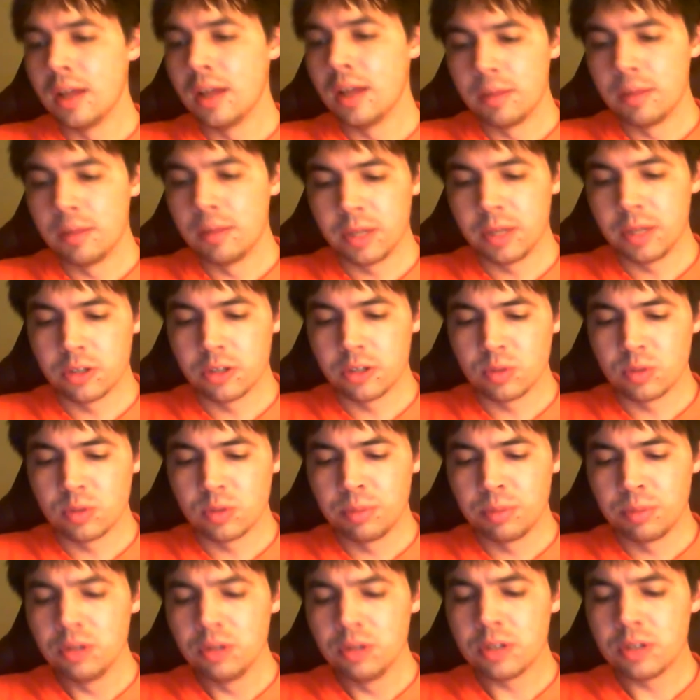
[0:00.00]
Because what
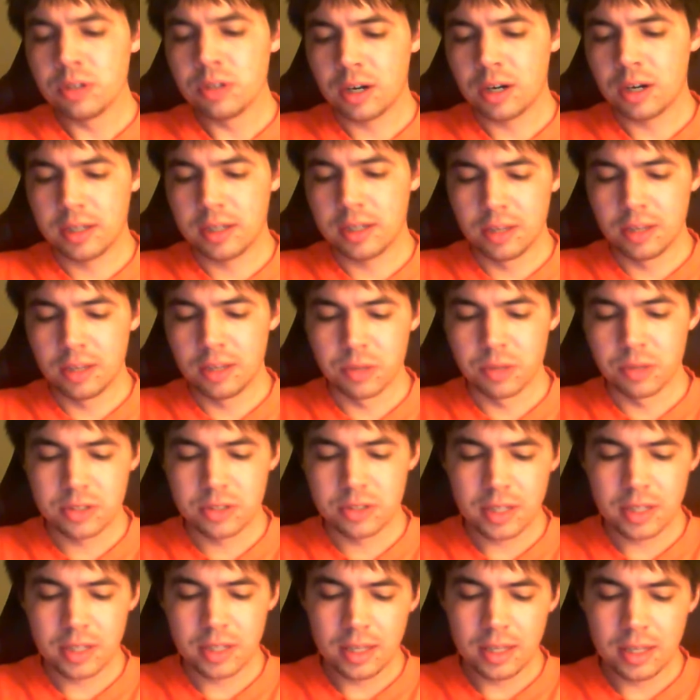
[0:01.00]
Plutarch did was
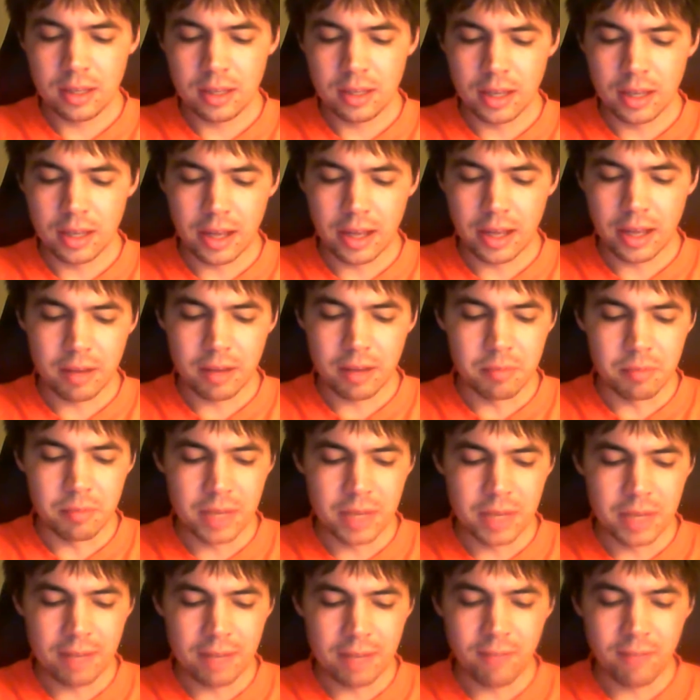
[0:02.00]
he got
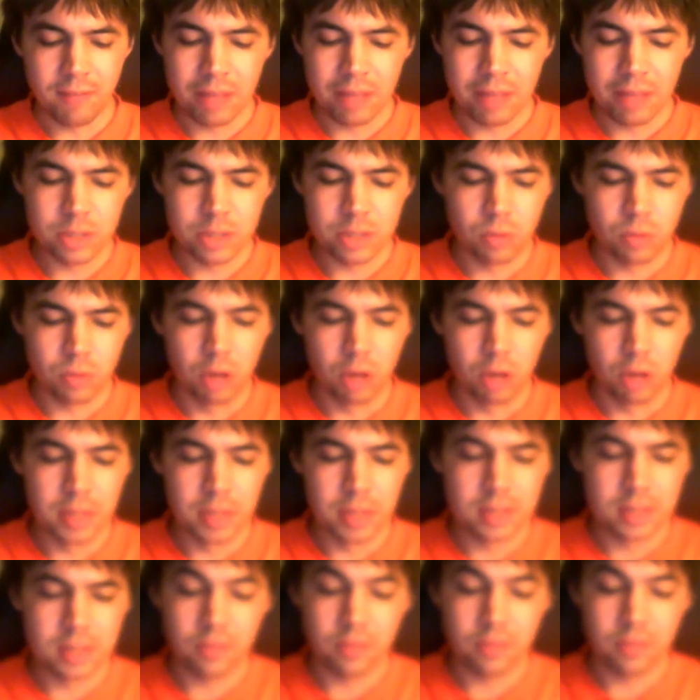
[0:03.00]
many famous
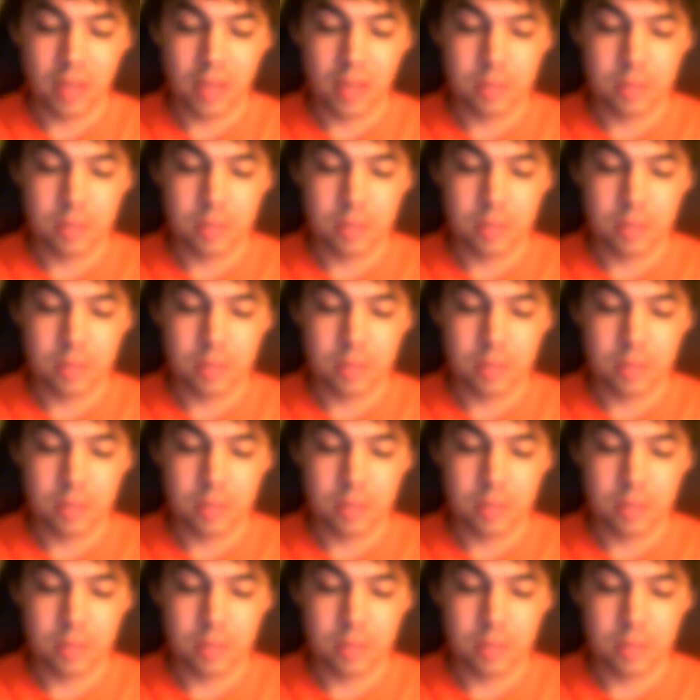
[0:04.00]
Romans and famous